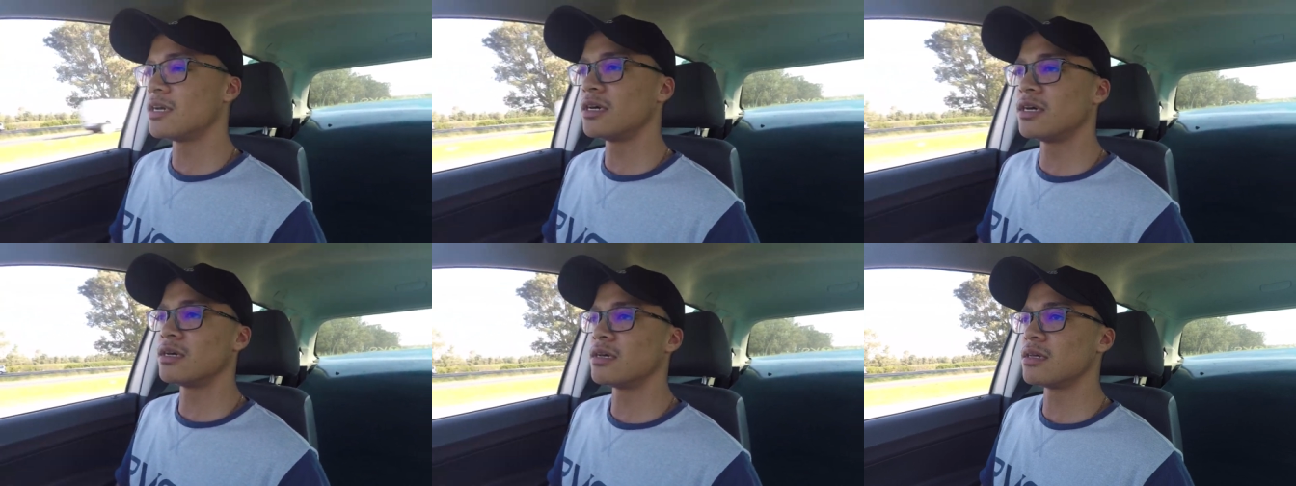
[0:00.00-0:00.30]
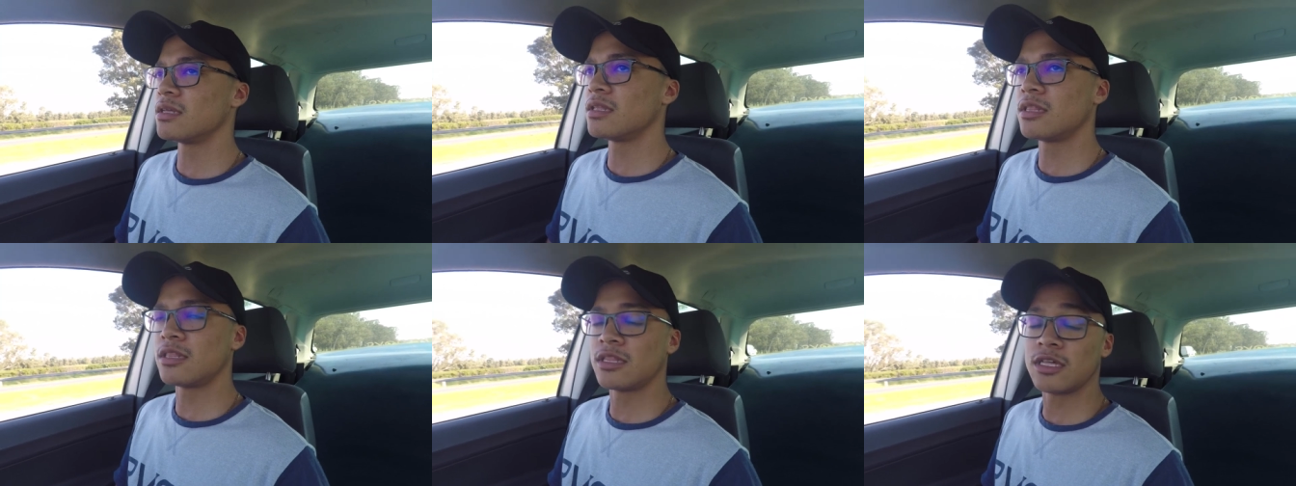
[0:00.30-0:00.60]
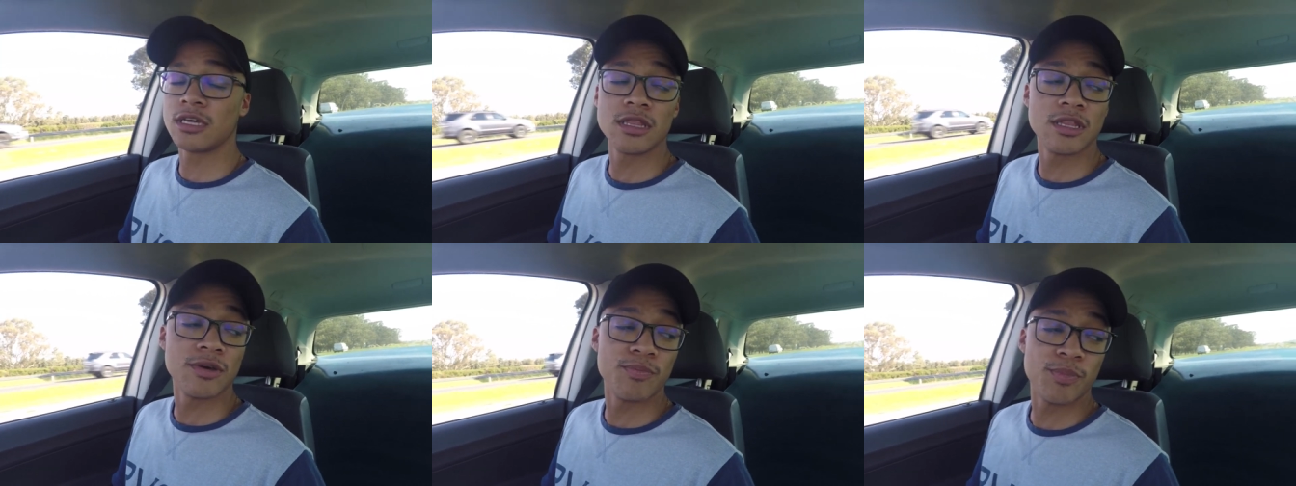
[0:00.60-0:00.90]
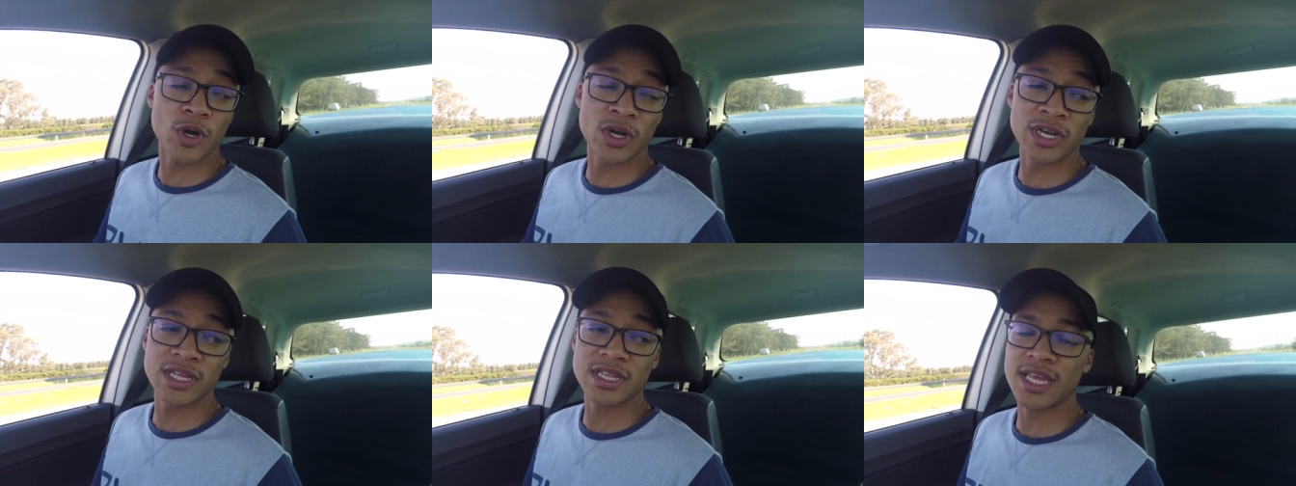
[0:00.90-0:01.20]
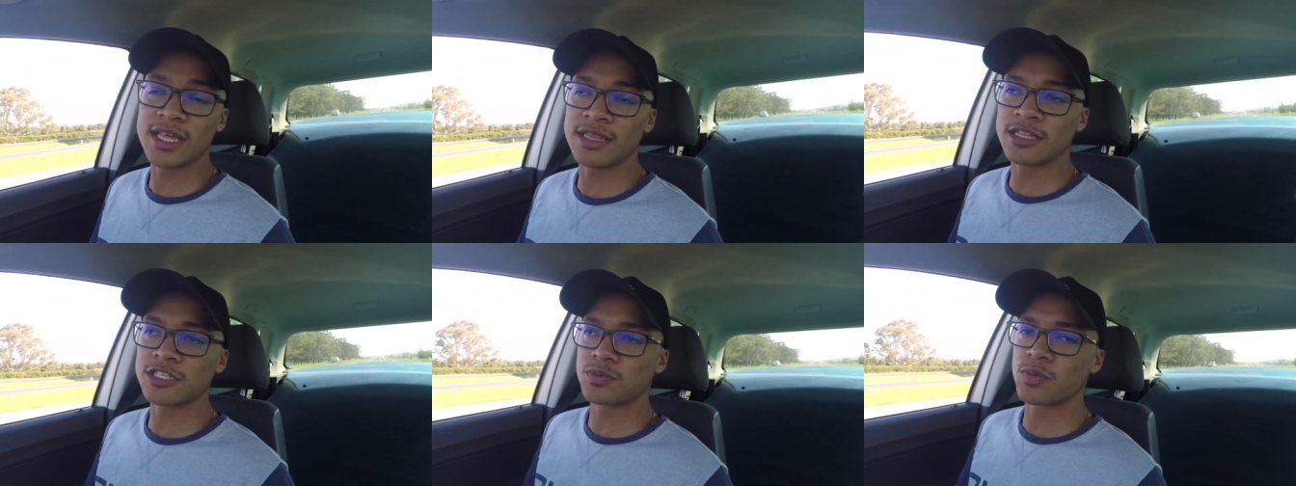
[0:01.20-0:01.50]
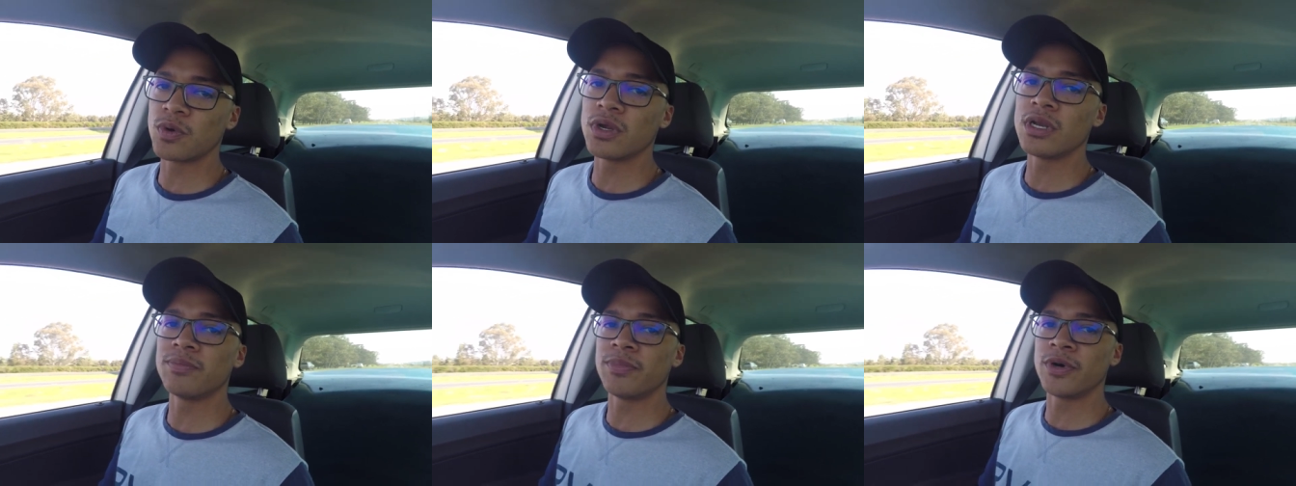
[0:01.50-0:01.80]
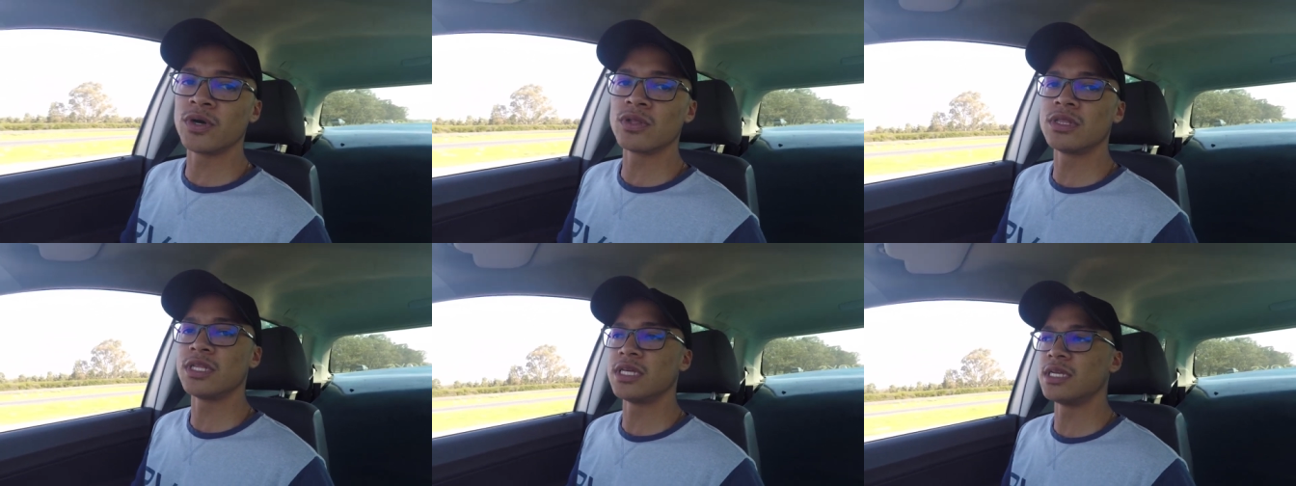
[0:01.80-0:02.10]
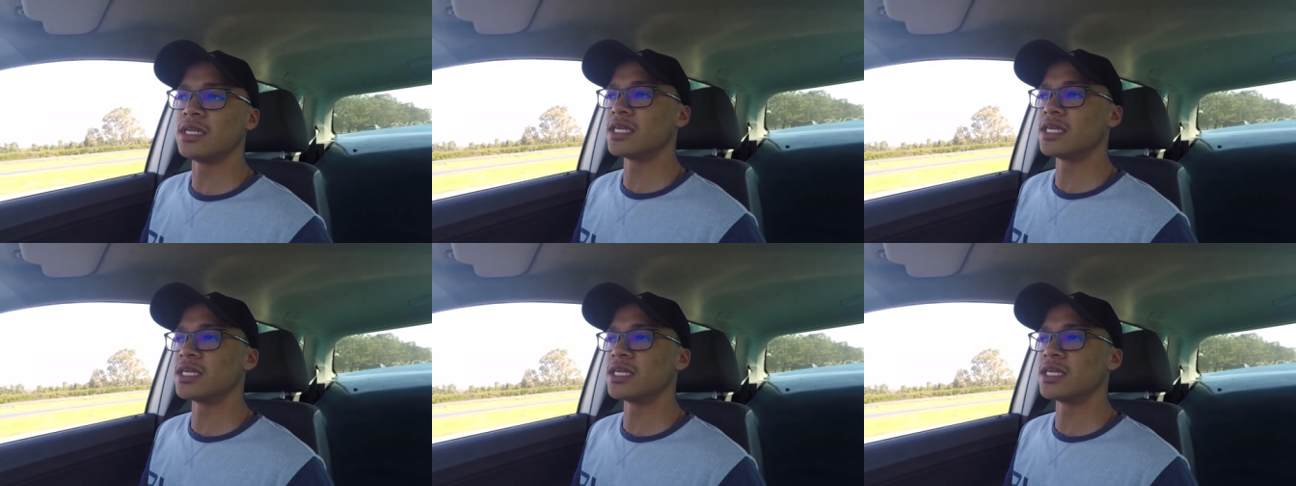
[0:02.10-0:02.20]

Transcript: The, the, the bonnet and the spoiler both